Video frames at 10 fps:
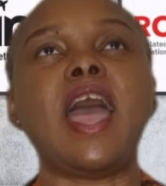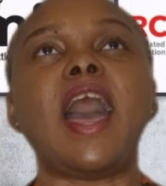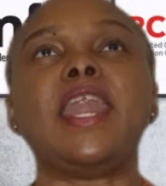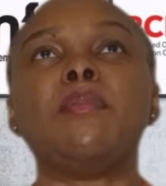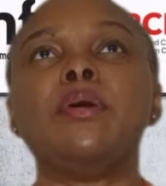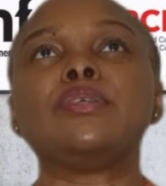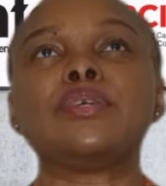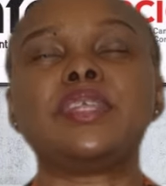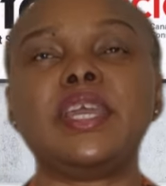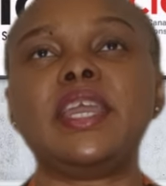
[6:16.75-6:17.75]
And I'm
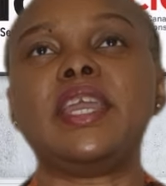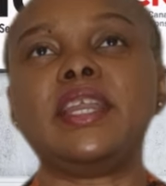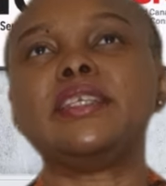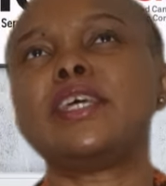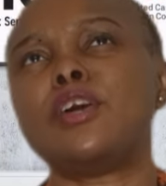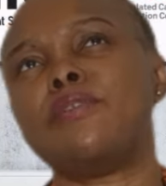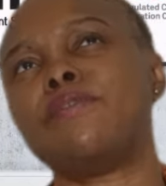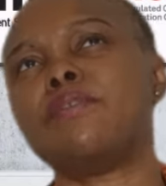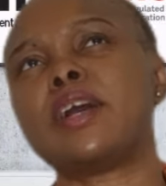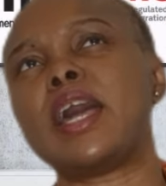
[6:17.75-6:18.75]
also thinking, instead
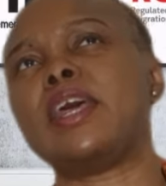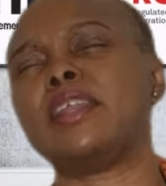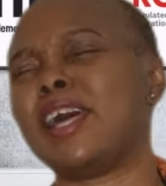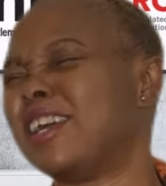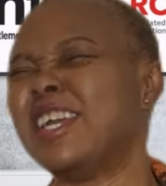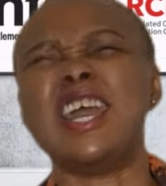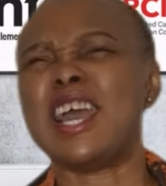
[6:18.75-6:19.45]
of Canada,